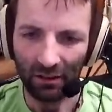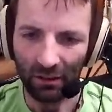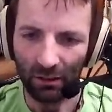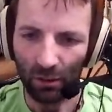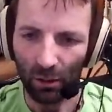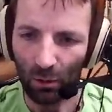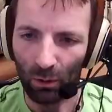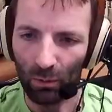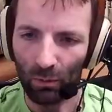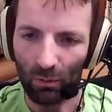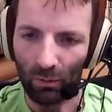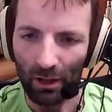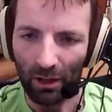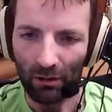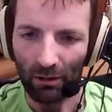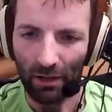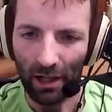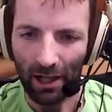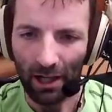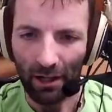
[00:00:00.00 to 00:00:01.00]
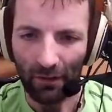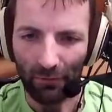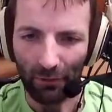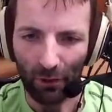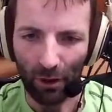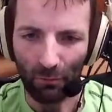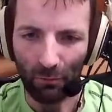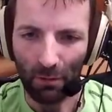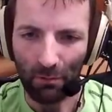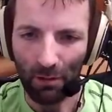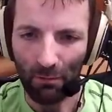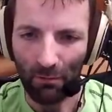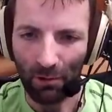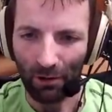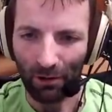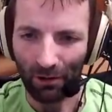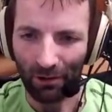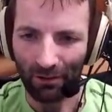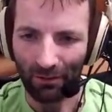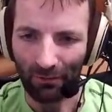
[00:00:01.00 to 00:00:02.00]
Oh, forgot where we
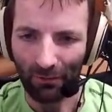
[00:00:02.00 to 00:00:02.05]
were.